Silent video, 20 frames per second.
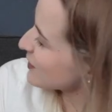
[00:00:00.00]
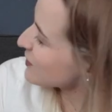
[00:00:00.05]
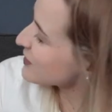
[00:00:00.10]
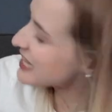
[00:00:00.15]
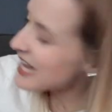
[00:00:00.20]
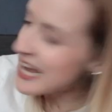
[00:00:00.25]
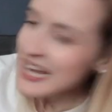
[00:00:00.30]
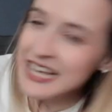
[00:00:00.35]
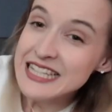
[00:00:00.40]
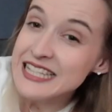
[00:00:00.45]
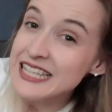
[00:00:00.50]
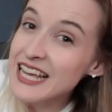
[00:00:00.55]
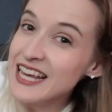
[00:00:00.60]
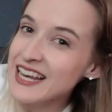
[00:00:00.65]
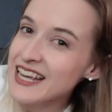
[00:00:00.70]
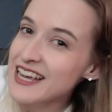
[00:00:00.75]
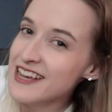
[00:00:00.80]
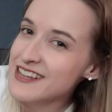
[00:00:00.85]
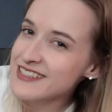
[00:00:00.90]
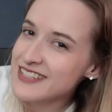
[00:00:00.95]
it looks like
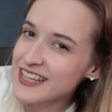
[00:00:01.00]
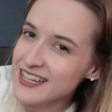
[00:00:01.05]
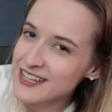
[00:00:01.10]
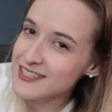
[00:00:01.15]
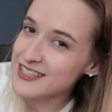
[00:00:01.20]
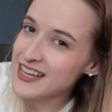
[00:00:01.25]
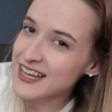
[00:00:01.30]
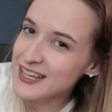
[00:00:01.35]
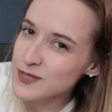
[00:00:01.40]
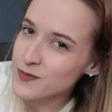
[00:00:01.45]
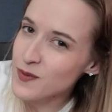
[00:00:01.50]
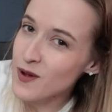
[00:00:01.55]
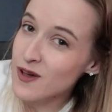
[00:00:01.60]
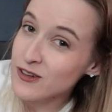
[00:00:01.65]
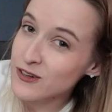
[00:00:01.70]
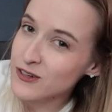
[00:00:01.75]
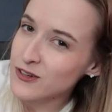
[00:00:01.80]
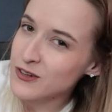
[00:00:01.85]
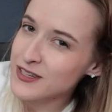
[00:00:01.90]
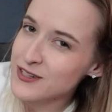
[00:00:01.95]
Sadie and Sadie's tennis ball
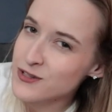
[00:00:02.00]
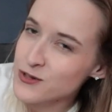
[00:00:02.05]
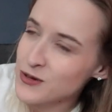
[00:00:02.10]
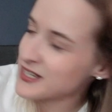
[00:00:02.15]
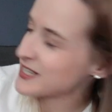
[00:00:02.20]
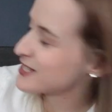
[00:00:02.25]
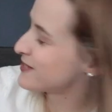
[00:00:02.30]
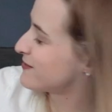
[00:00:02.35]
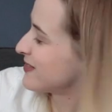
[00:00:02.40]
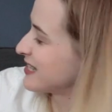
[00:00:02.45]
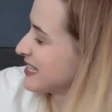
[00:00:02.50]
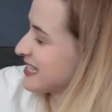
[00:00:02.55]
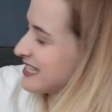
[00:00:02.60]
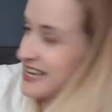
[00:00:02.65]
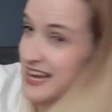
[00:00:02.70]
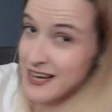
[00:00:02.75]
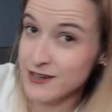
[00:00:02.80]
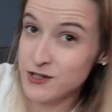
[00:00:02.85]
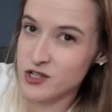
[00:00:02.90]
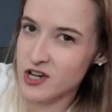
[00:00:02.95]
are gonna join us for this
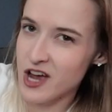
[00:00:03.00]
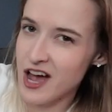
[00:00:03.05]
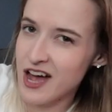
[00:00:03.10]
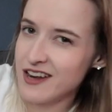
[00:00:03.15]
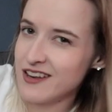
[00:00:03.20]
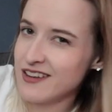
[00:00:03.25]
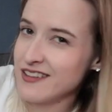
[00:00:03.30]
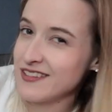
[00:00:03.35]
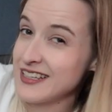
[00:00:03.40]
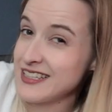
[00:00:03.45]
next shot.